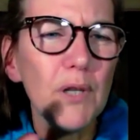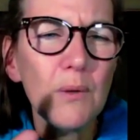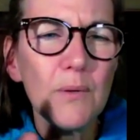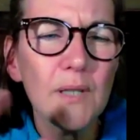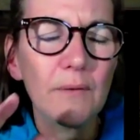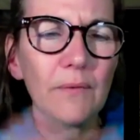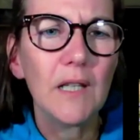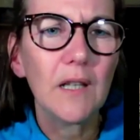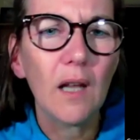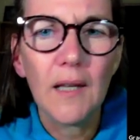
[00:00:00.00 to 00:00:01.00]

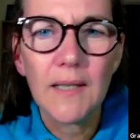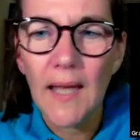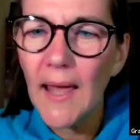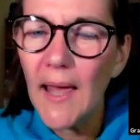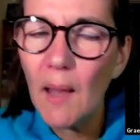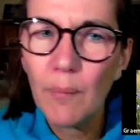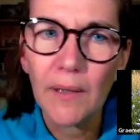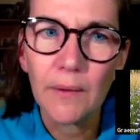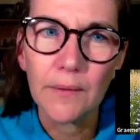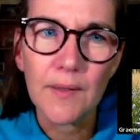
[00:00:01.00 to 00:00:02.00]
beautifully coloured
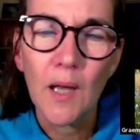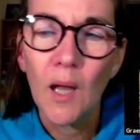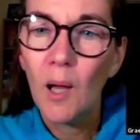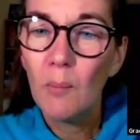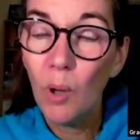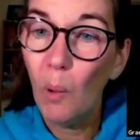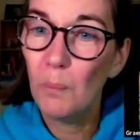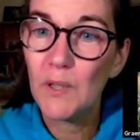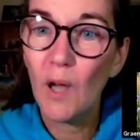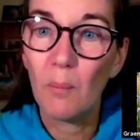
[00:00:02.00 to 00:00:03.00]
harebells
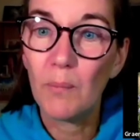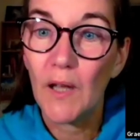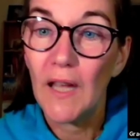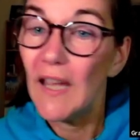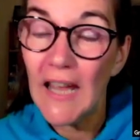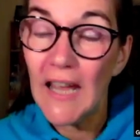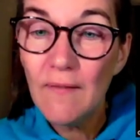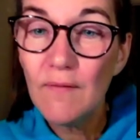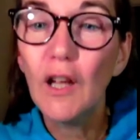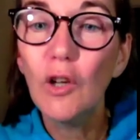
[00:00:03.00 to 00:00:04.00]
popped up
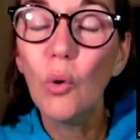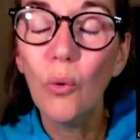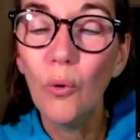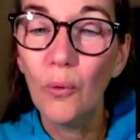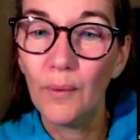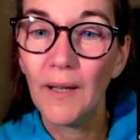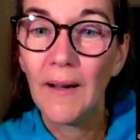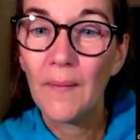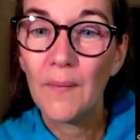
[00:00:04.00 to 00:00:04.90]
in the lawn.